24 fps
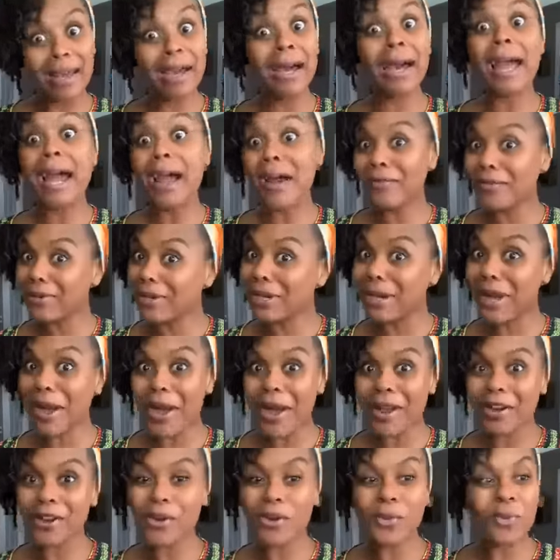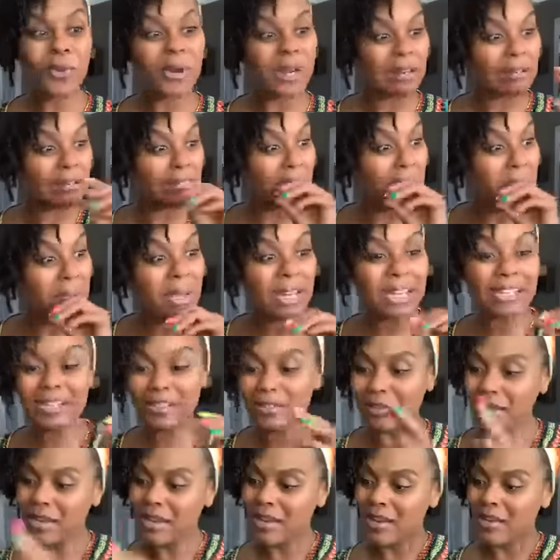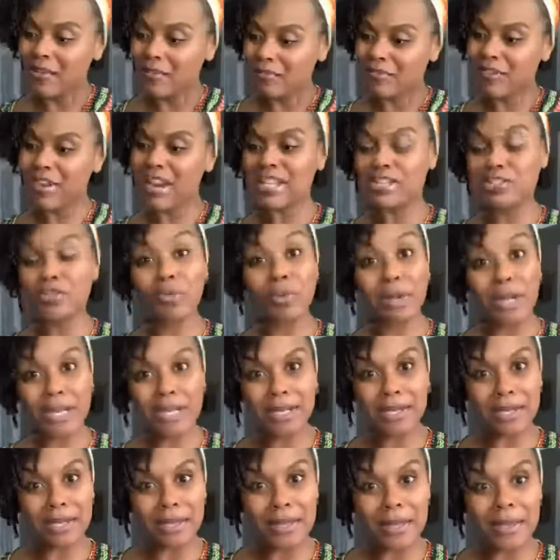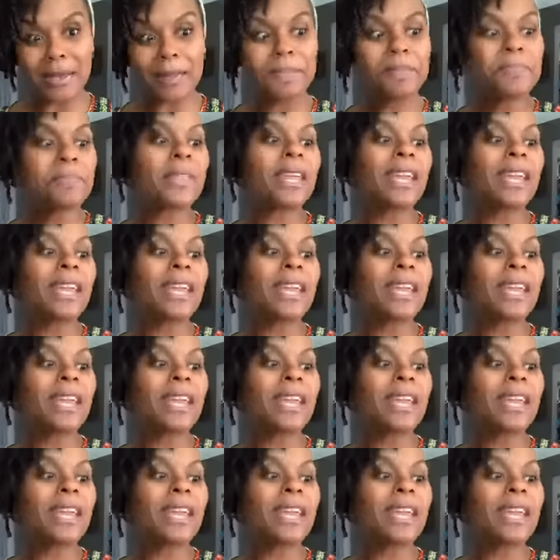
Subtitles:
An avocado with a little bit of the fresh green onion.